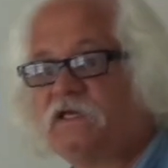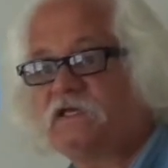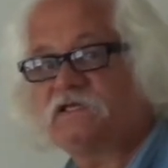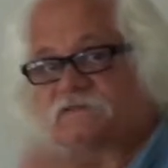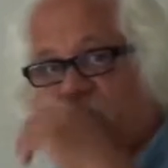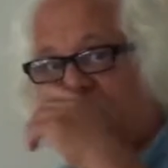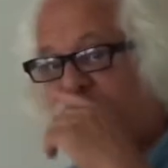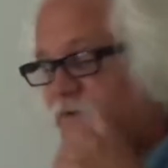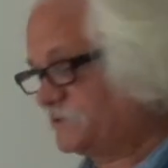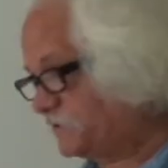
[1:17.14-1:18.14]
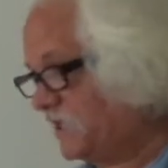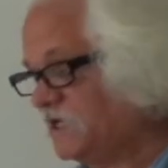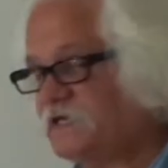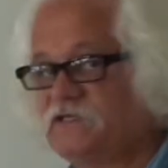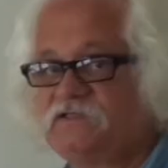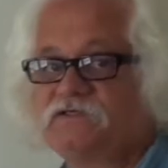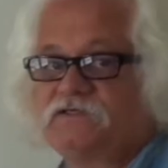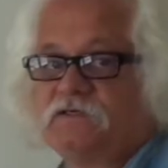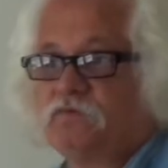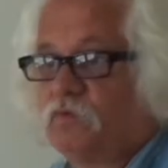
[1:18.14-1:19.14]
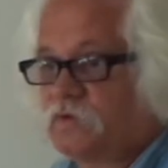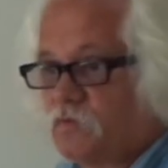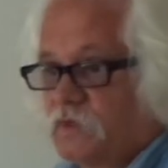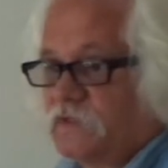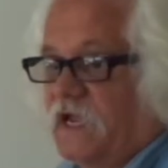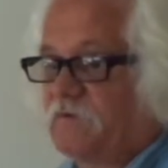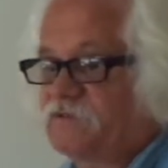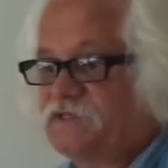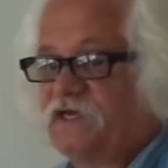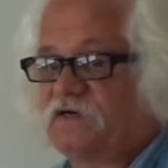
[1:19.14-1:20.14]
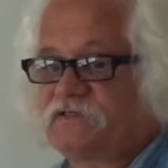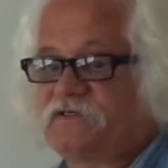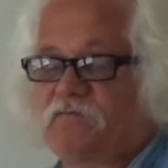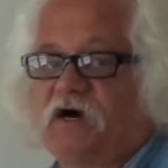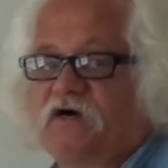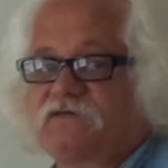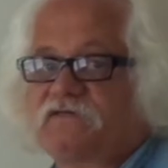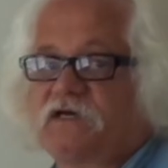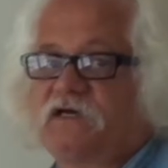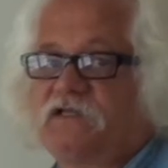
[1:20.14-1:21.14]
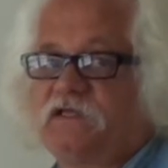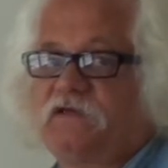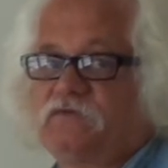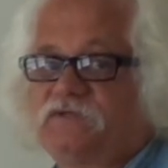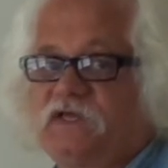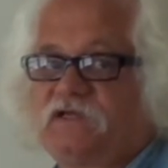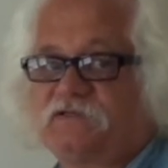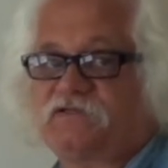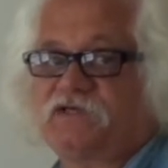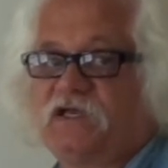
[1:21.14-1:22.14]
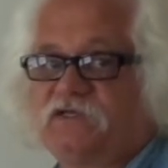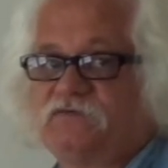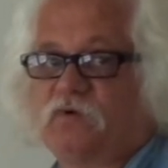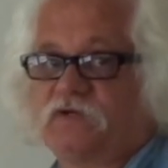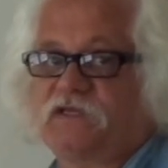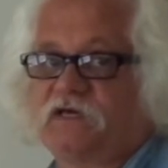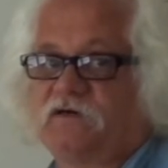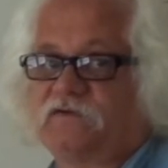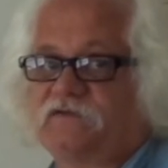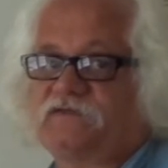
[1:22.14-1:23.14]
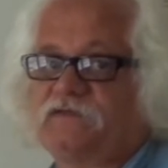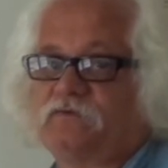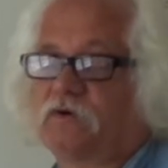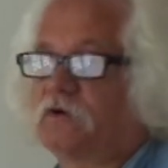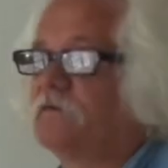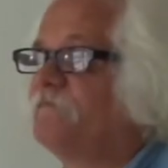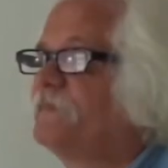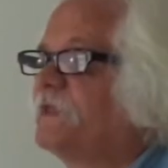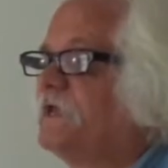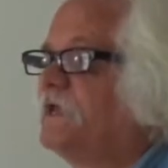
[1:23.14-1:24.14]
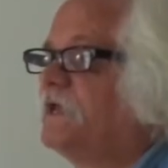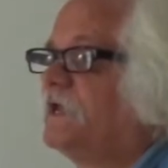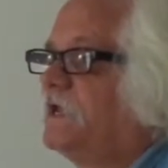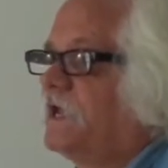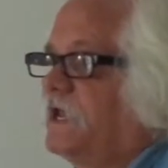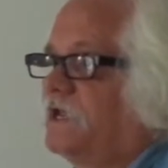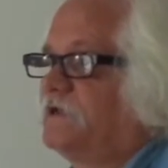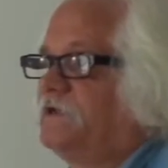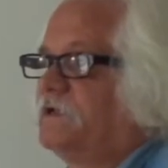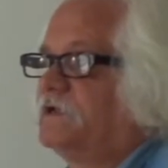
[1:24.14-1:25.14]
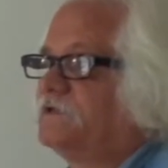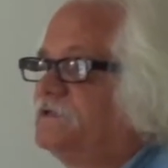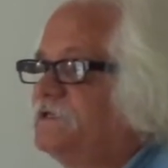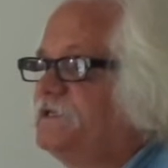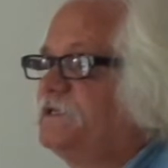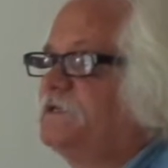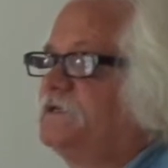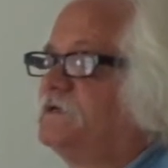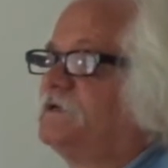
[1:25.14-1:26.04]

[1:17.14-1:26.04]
is what it would change, how much calcium oxide it would take to change 1 gallon of seawater. And the